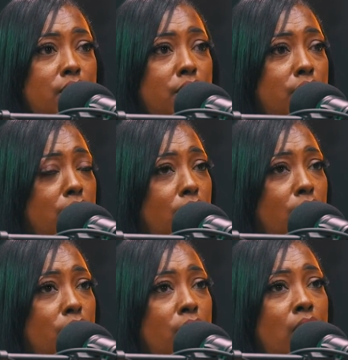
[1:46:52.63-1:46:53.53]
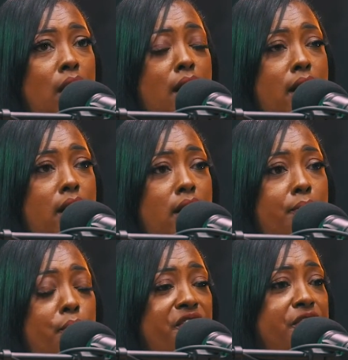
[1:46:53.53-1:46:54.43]
you know,
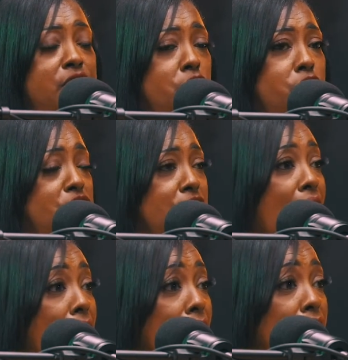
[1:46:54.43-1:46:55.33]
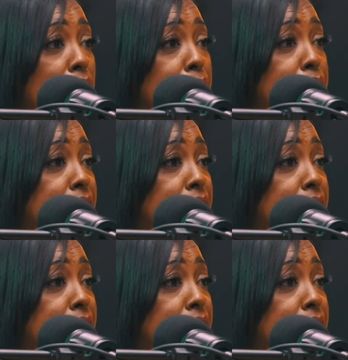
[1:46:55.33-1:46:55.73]
um, if it's your job